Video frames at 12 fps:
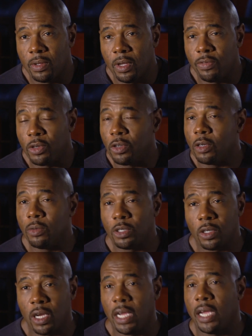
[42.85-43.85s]
If you're good
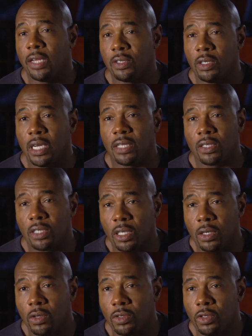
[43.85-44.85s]
with your hands and you got the
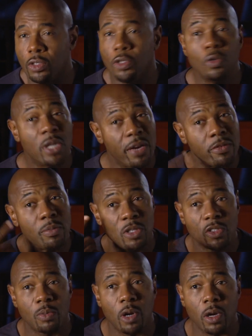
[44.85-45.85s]
skills, you do have to be
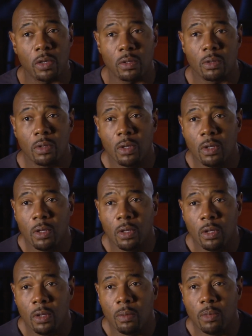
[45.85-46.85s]
smart,
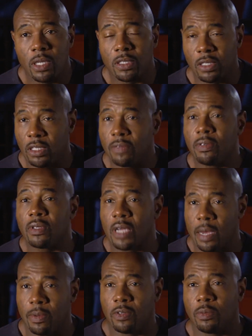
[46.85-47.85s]
but it's a different
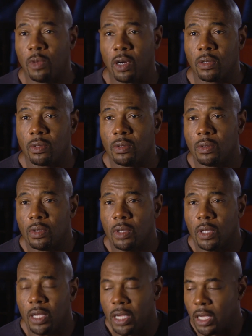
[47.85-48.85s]
type of smart.
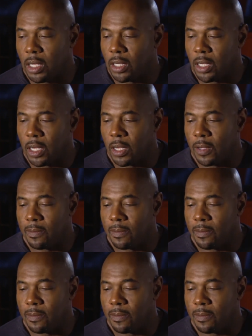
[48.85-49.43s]
And uh,